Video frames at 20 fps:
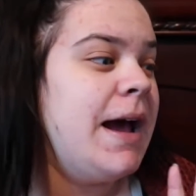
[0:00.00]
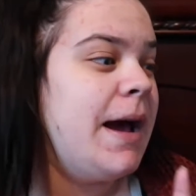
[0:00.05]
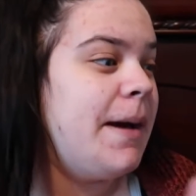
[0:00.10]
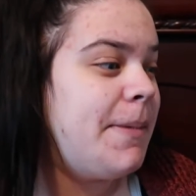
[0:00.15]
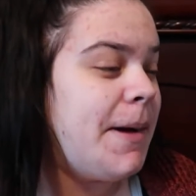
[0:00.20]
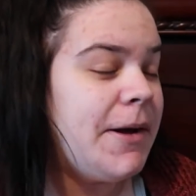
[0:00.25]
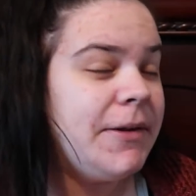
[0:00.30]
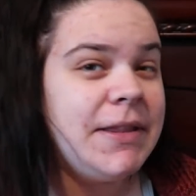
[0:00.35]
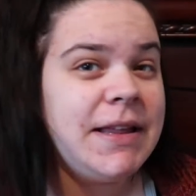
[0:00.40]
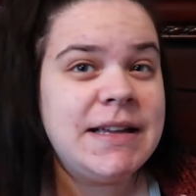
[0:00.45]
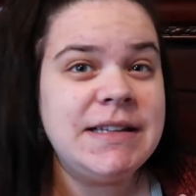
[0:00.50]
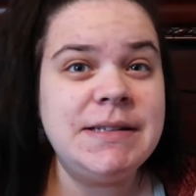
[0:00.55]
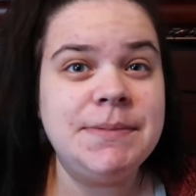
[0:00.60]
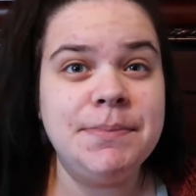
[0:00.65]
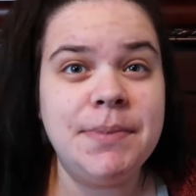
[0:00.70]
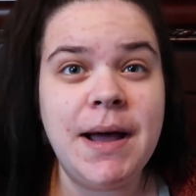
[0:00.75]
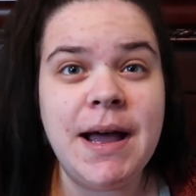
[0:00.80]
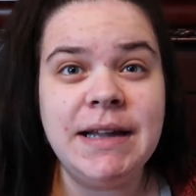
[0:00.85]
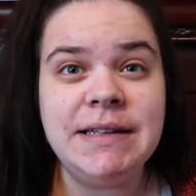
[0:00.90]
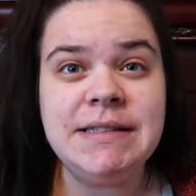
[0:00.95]
about this,
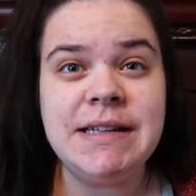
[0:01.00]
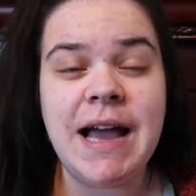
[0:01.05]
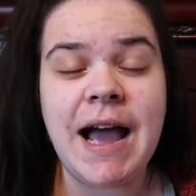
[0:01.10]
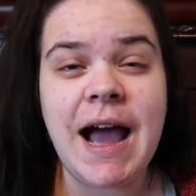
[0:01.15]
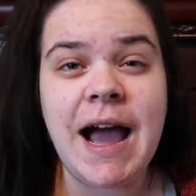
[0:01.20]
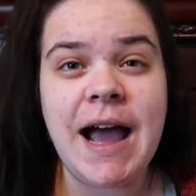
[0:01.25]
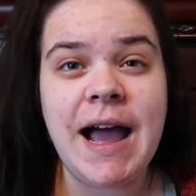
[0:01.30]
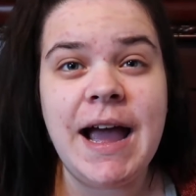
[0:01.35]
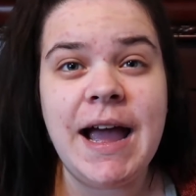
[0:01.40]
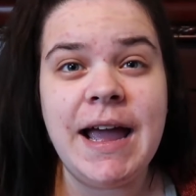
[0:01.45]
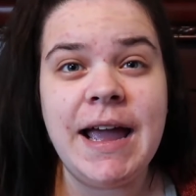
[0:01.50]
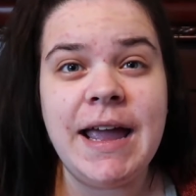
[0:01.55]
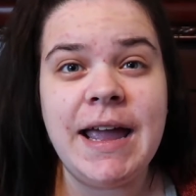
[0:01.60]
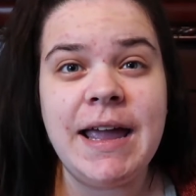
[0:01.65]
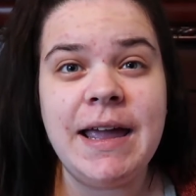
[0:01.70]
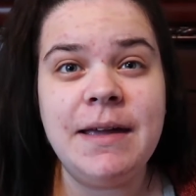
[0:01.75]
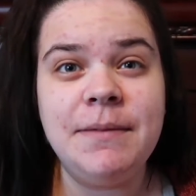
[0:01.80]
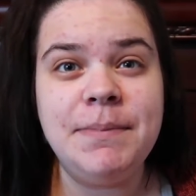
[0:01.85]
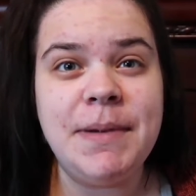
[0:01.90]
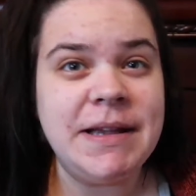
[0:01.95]
but
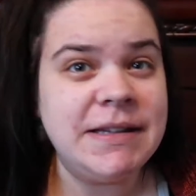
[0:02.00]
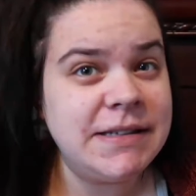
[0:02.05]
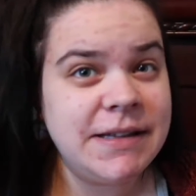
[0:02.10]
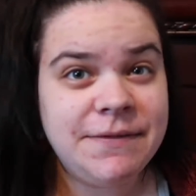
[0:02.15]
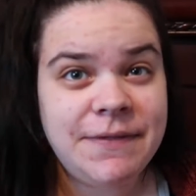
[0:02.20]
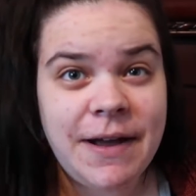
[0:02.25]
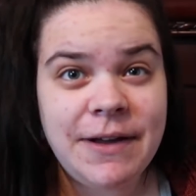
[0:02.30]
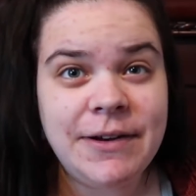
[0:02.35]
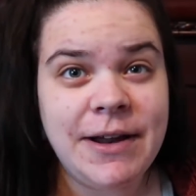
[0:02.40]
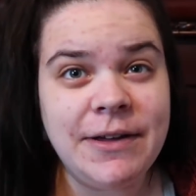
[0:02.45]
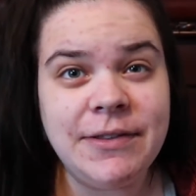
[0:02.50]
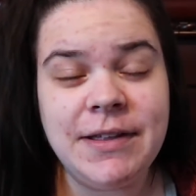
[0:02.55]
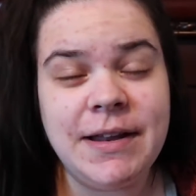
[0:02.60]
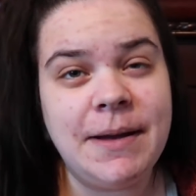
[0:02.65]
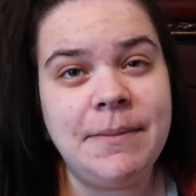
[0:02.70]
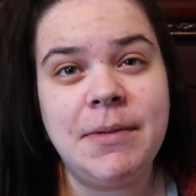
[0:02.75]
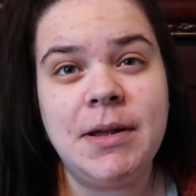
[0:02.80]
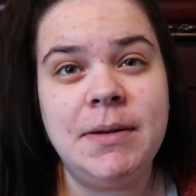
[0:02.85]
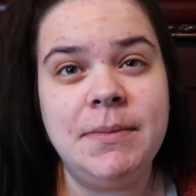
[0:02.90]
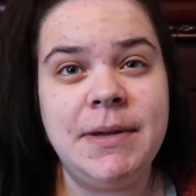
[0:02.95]
I basically found out that
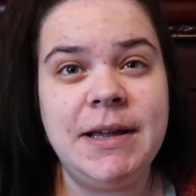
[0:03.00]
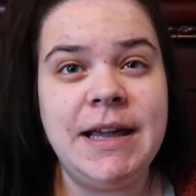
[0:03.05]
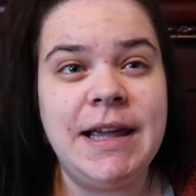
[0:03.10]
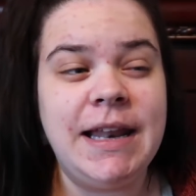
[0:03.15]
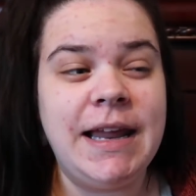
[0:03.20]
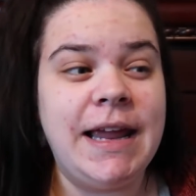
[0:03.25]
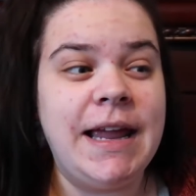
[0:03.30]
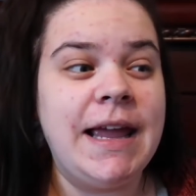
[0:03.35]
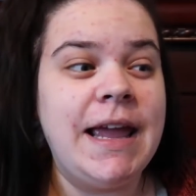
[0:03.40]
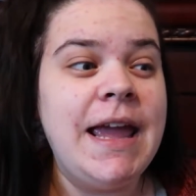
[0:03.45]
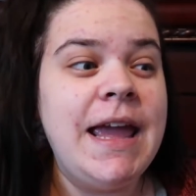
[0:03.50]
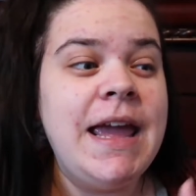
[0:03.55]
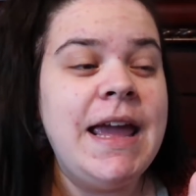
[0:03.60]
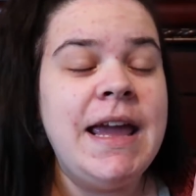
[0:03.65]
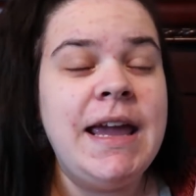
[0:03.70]
I'm going to be getting